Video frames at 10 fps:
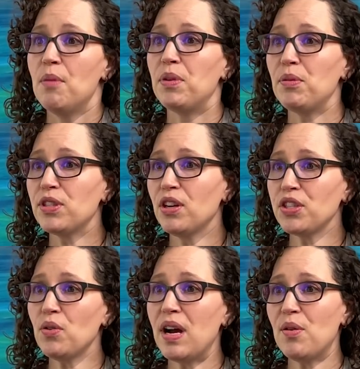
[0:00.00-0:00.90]
but it was
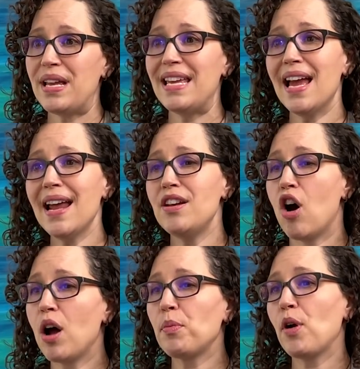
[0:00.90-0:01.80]
also how he had
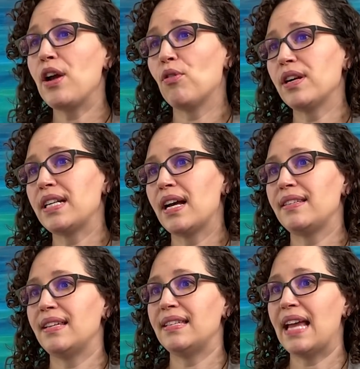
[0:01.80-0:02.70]
not
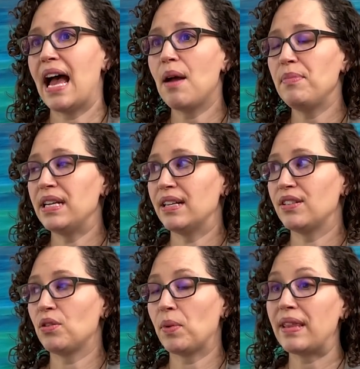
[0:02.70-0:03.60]
prioritized his
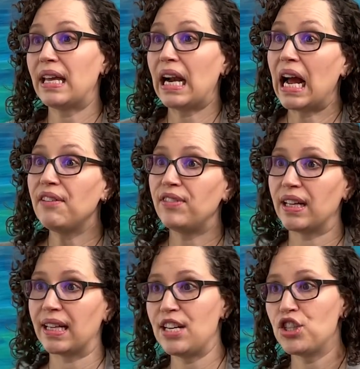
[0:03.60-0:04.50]
happiness the way that I
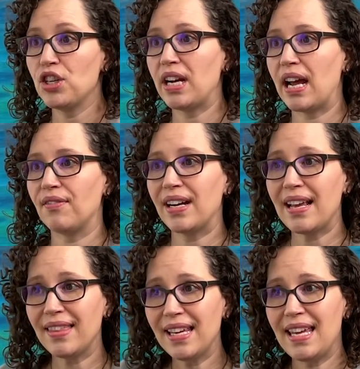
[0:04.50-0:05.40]
feel he should have. And
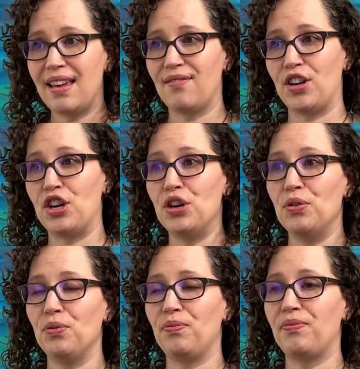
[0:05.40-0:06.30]
I think he even
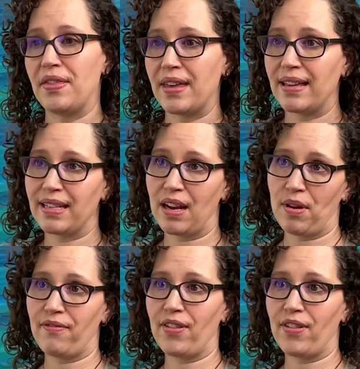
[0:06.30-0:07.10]
knew that that's how I